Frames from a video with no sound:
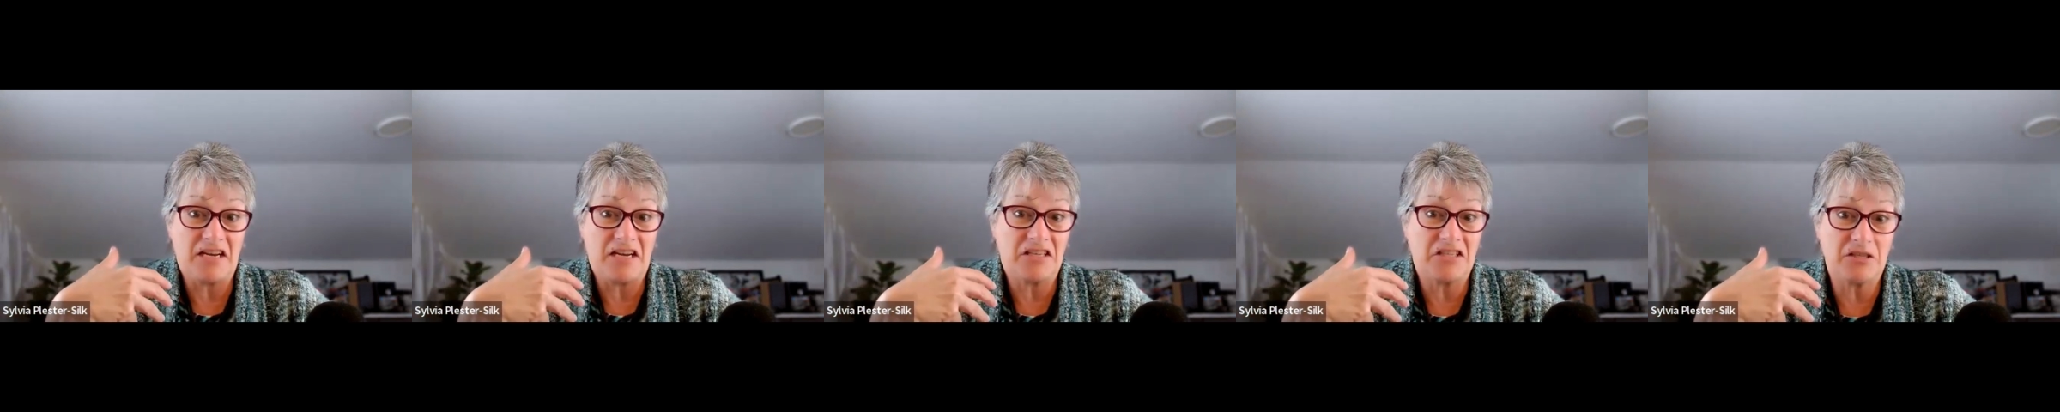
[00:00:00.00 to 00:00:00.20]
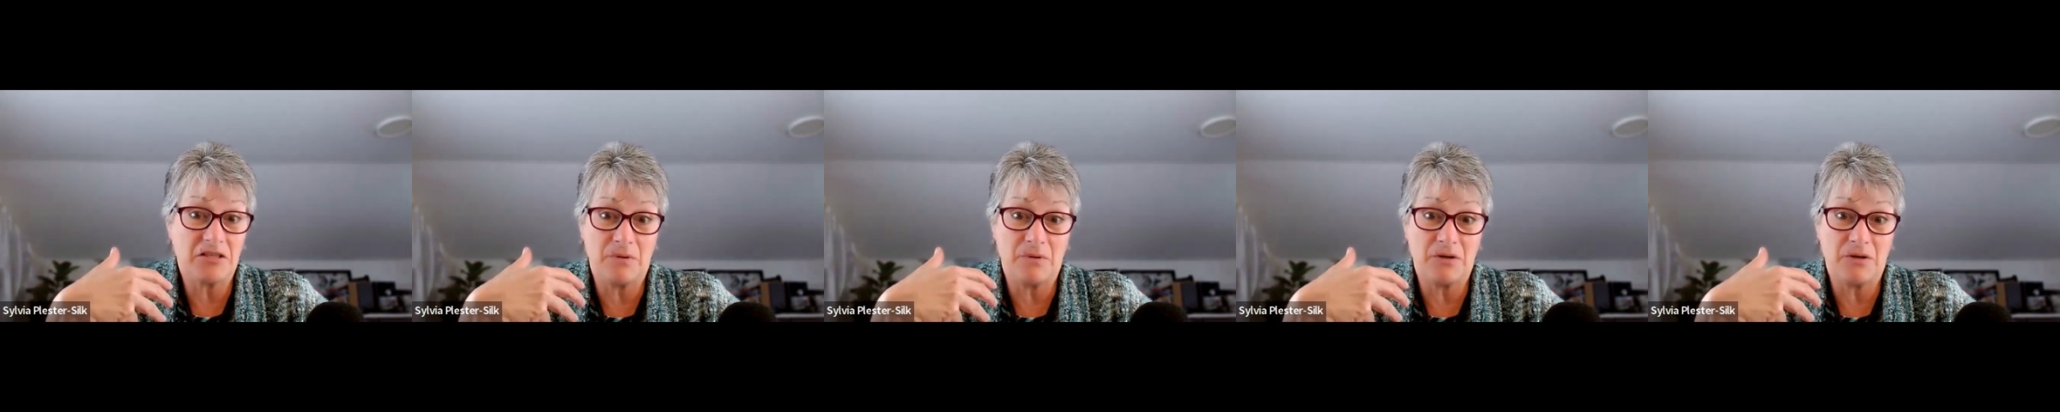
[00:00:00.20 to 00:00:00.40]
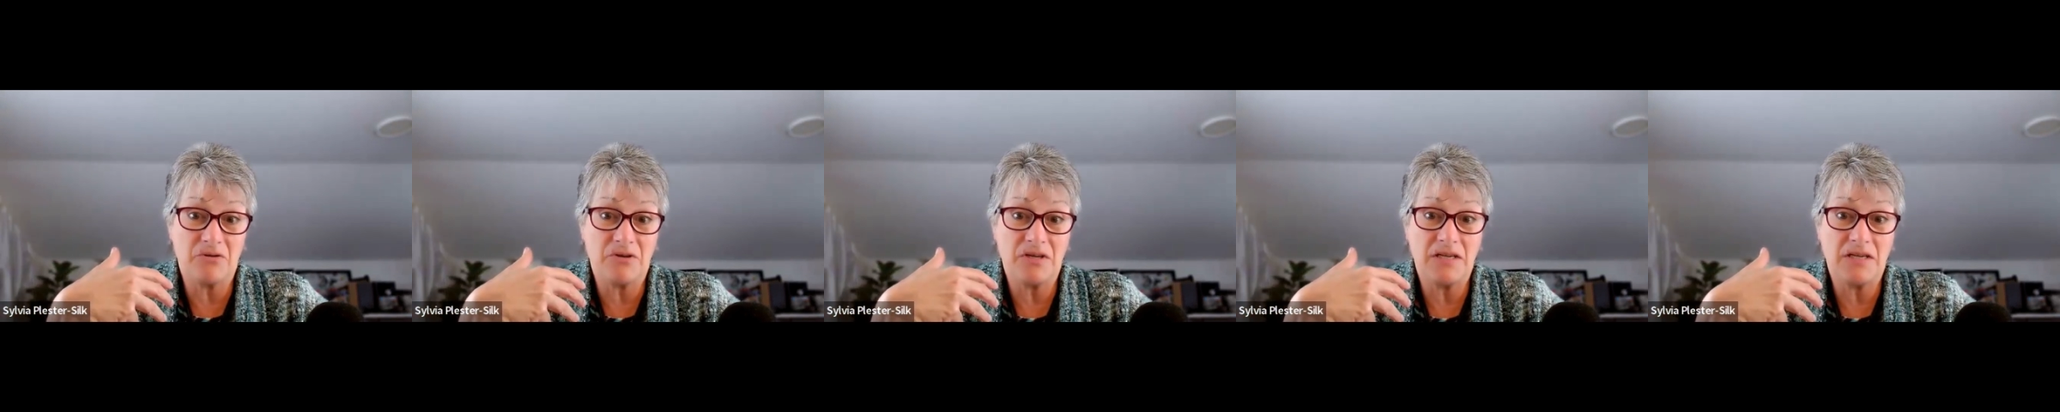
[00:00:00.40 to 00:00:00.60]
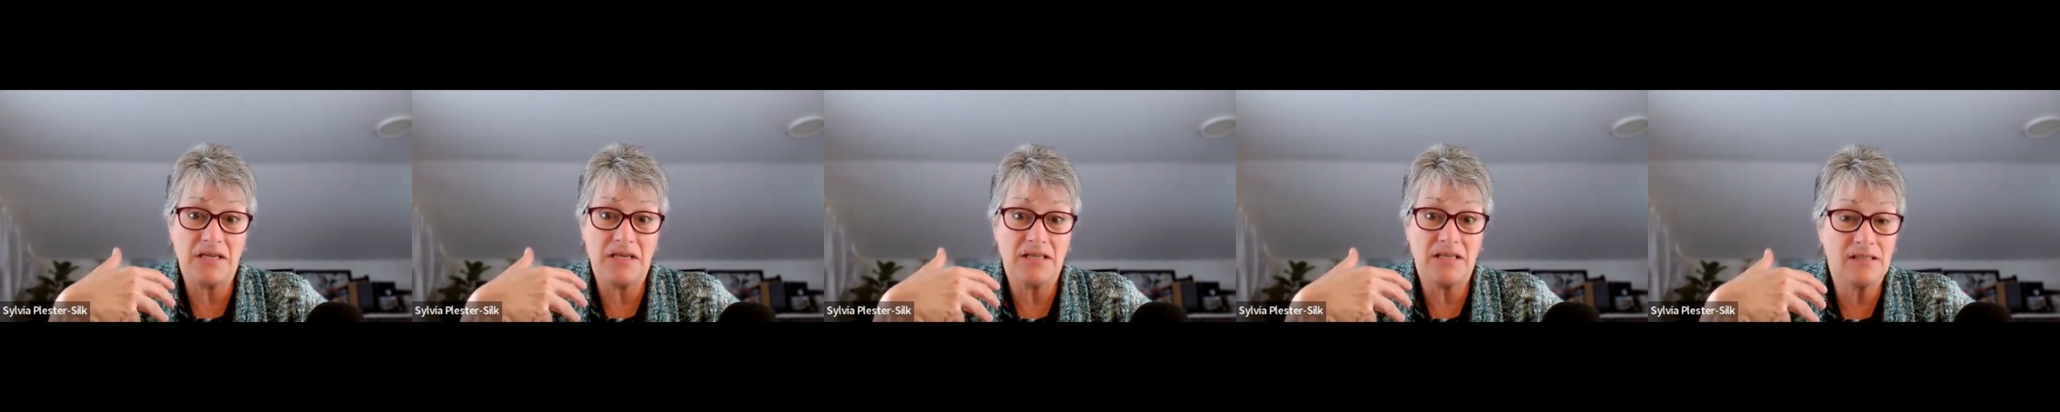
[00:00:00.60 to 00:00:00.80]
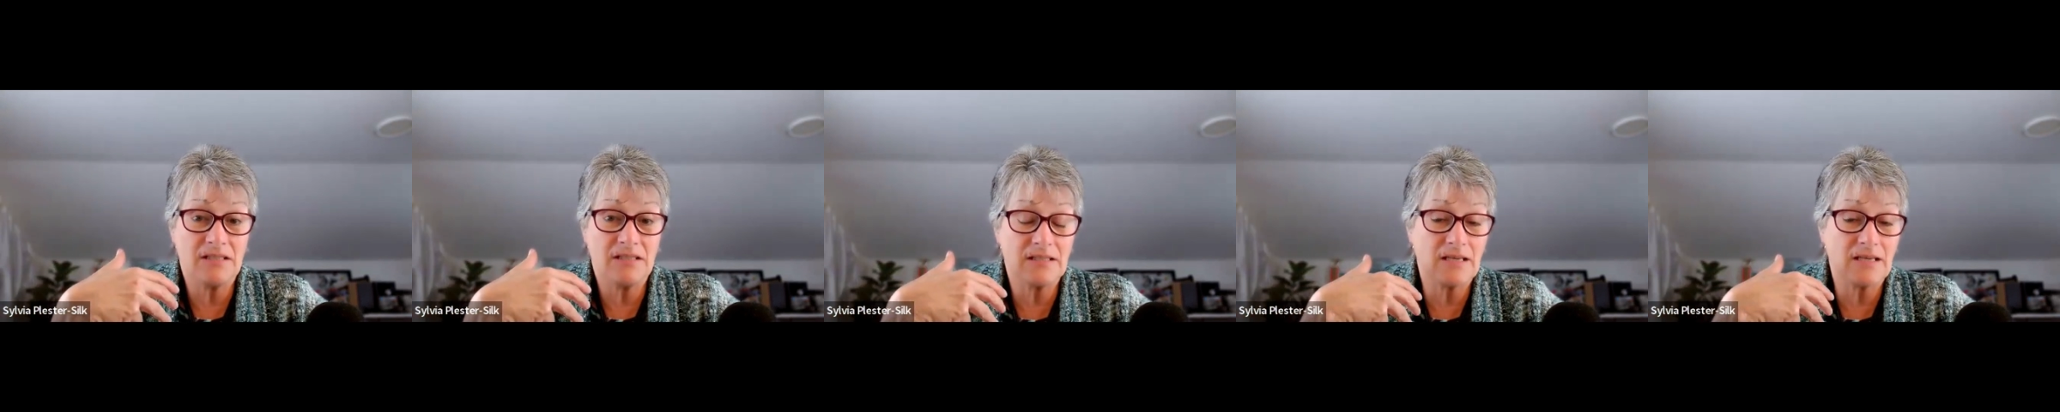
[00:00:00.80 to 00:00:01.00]

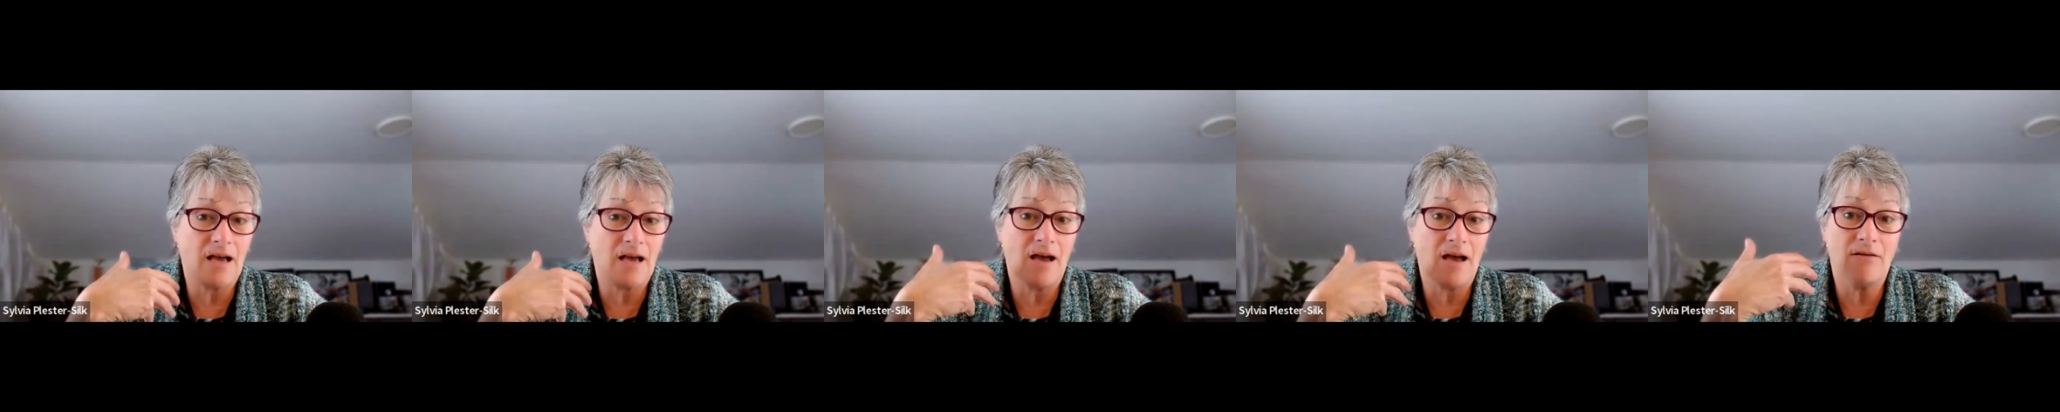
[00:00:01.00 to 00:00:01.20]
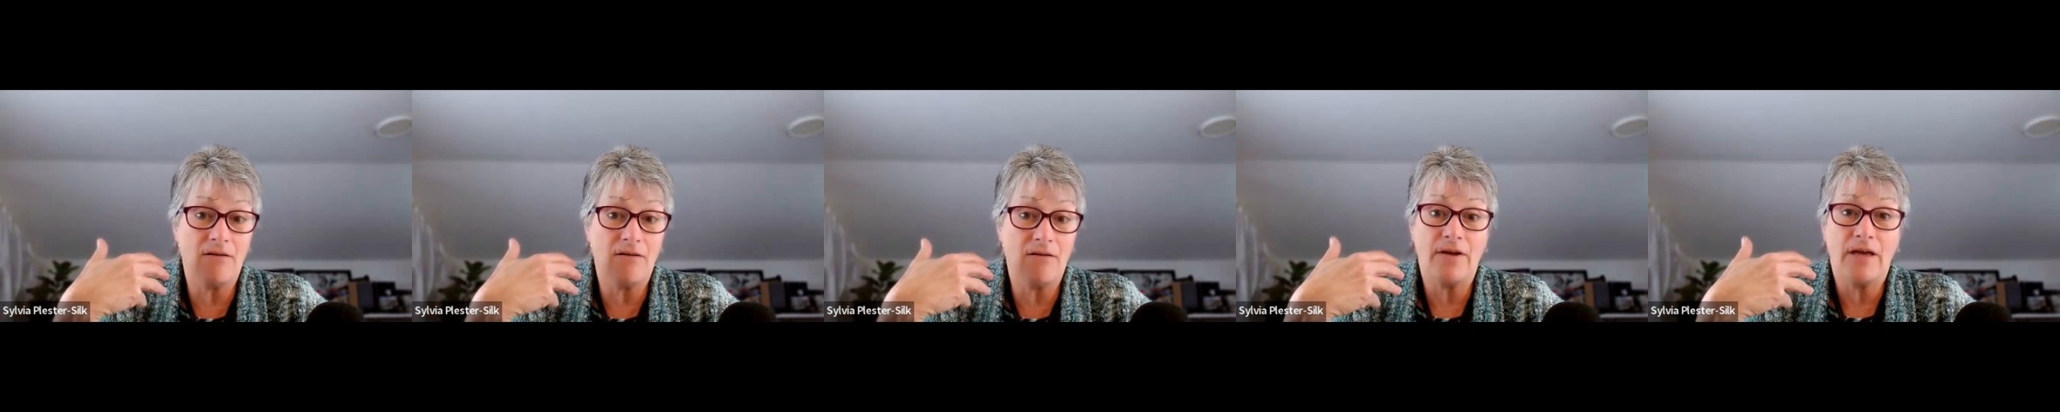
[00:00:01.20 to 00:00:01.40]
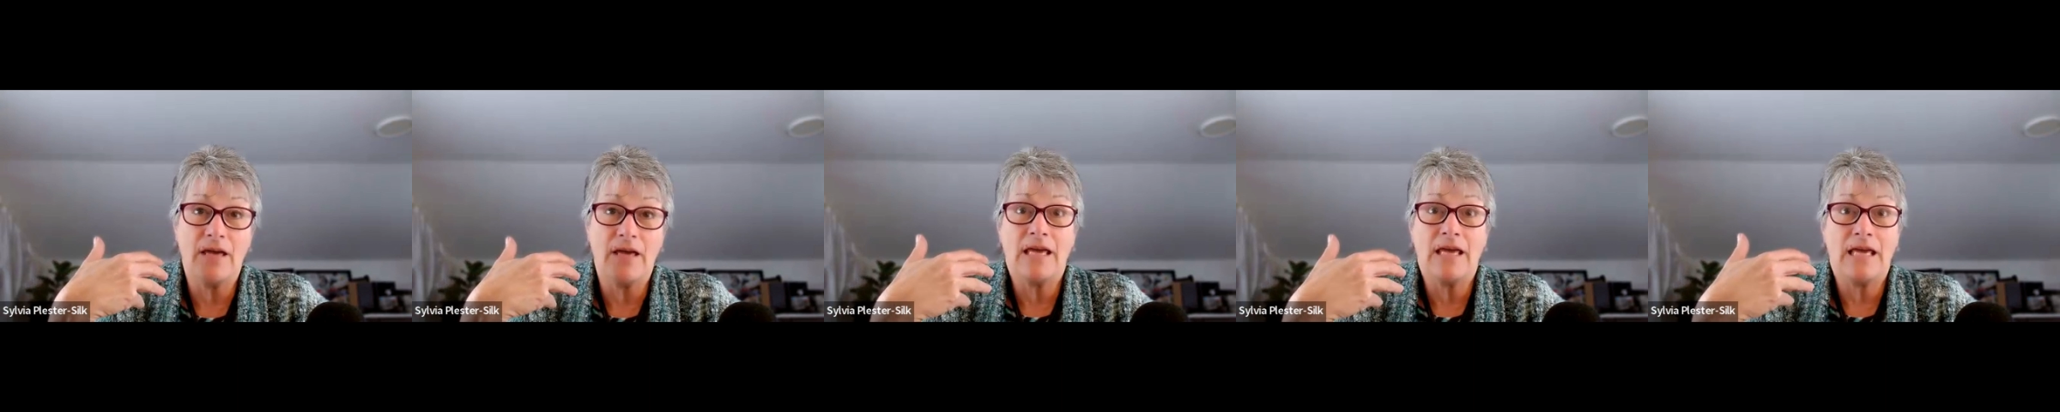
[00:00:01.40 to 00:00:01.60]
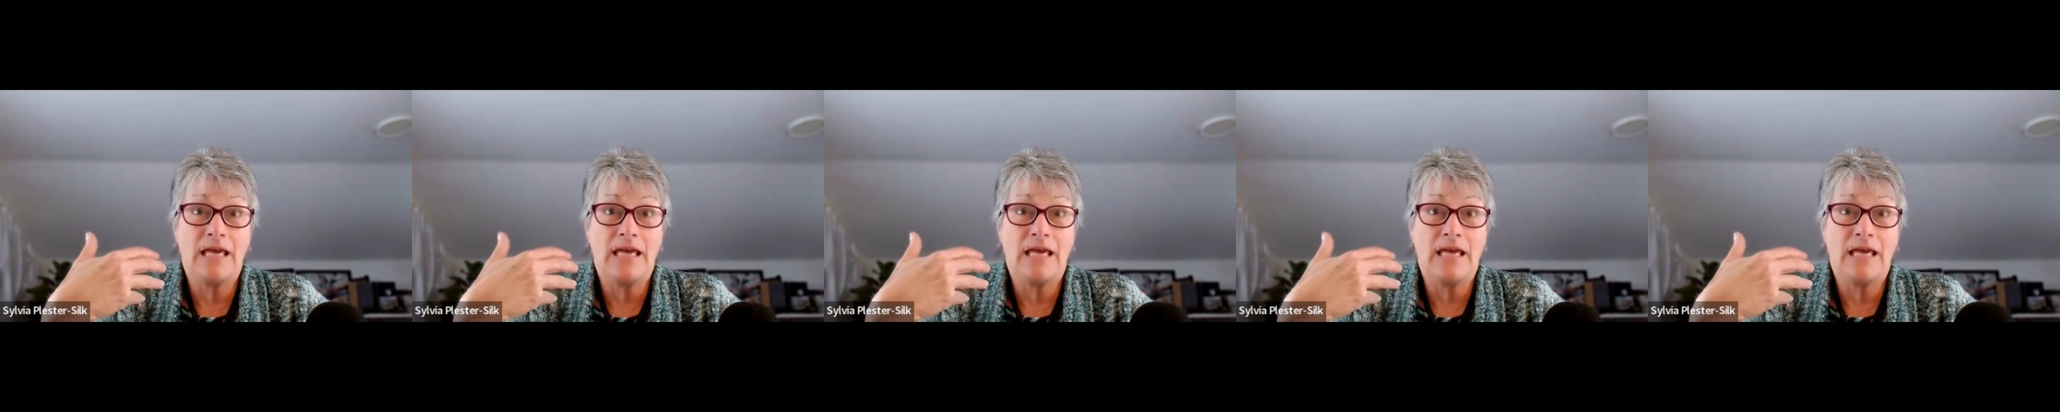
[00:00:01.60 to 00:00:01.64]
experience of